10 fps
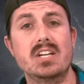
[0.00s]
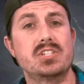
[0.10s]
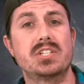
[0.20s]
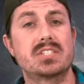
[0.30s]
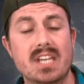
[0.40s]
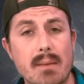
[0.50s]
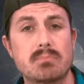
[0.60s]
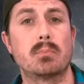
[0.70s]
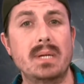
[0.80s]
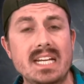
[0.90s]
She just kept
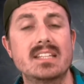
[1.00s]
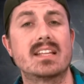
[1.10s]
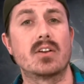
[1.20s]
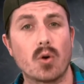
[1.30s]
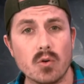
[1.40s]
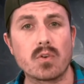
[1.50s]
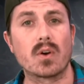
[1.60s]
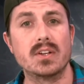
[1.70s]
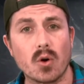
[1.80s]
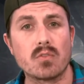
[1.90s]
repeating that over
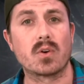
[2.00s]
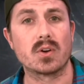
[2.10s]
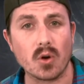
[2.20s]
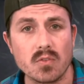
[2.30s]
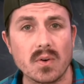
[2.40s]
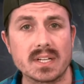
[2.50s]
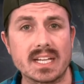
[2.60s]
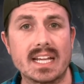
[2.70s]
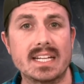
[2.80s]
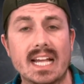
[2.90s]
and over and over
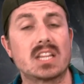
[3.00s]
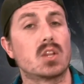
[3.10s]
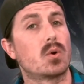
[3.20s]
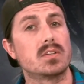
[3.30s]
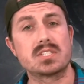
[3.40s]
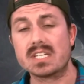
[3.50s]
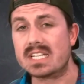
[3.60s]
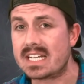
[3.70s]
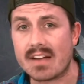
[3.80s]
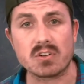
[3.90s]
again, and Lawrence
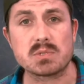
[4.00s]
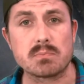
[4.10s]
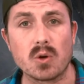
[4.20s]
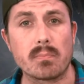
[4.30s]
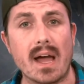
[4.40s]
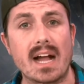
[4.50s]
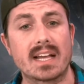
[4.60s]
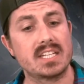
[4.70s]
never spoke back.